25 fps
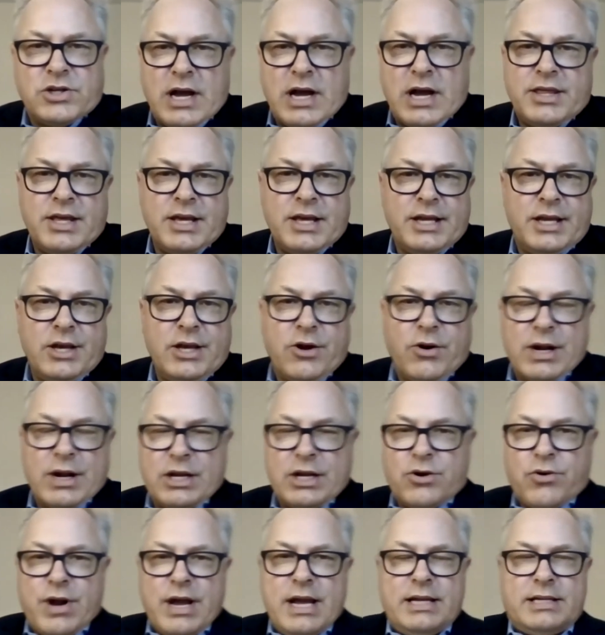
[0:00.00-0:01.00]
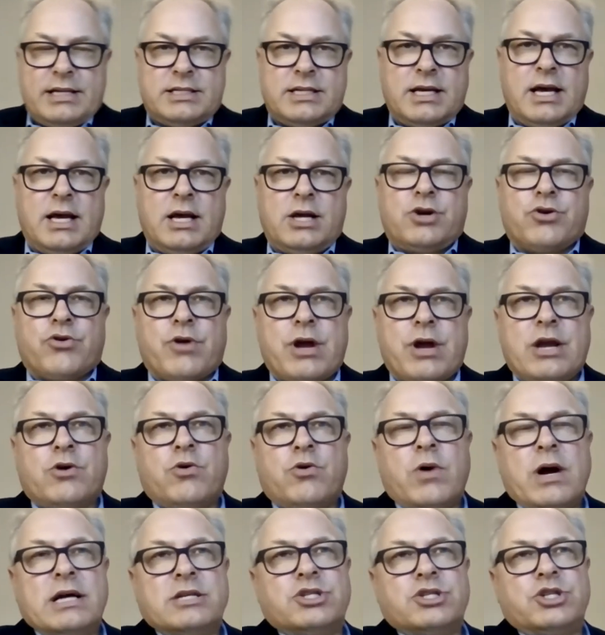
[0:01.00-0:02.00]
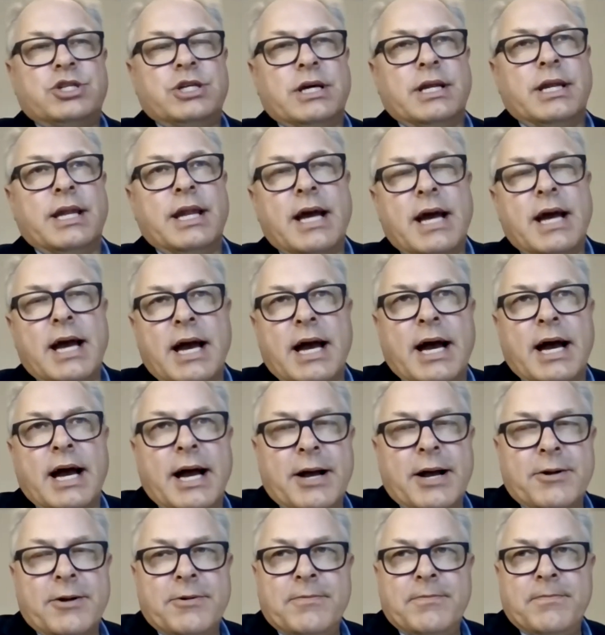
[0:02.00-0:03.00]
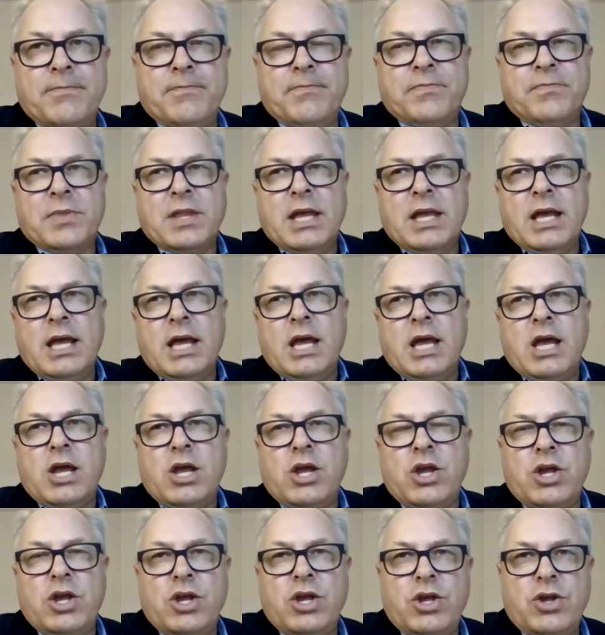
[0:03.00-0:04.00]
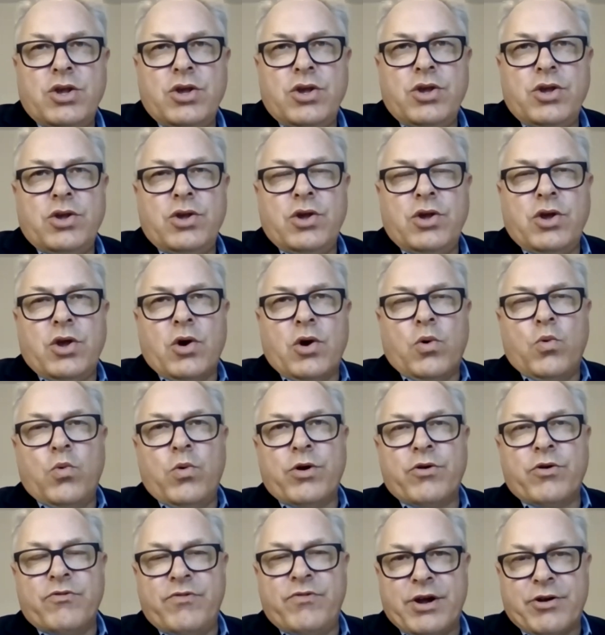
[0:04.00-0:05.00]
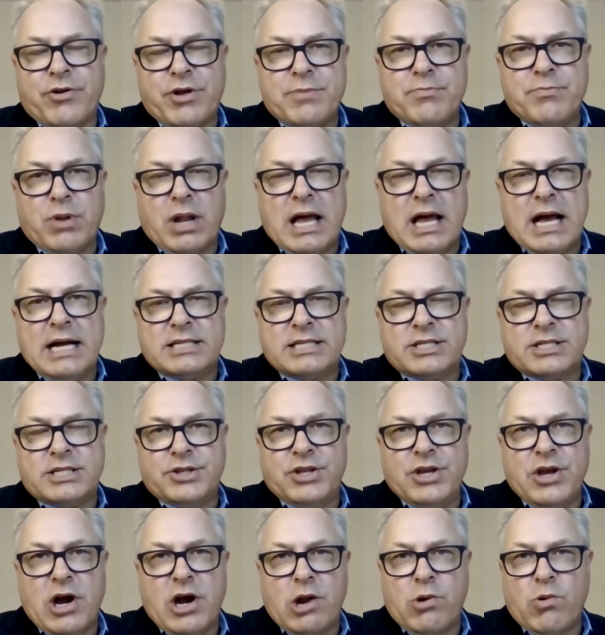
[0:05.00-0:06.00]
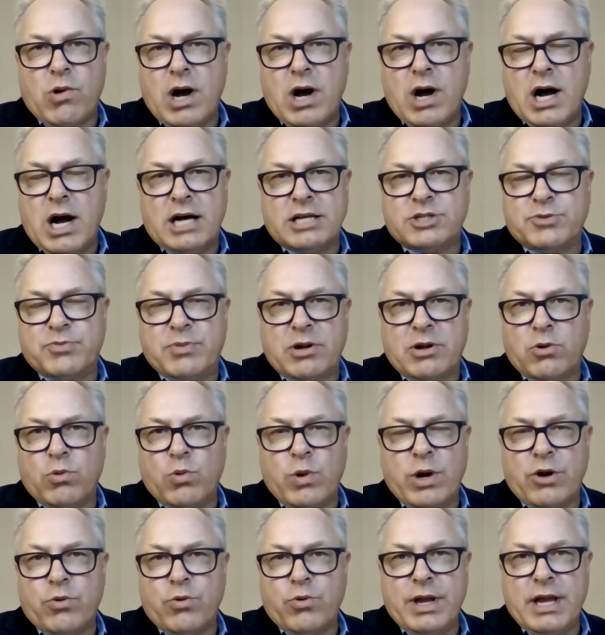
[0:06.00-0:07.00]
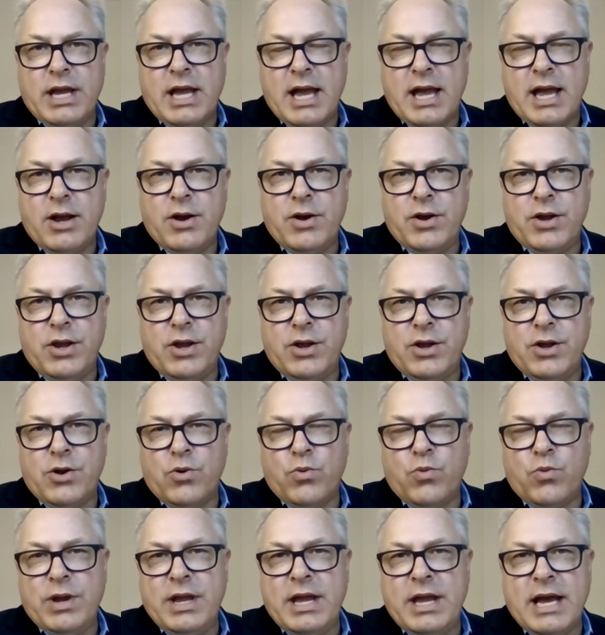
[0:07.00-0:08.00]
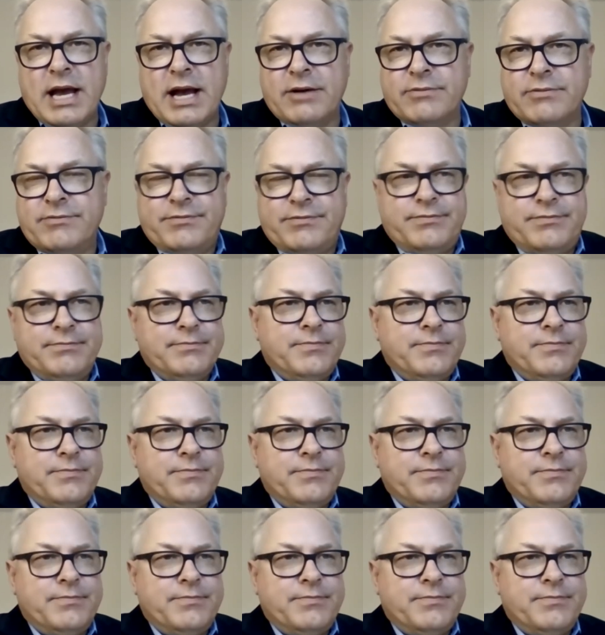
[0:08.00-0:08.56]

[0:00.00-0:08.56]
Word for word: so I think, you know, a great, great question. Um, you know, we're very blessed at the Ottawa Hospital where we, you know, we have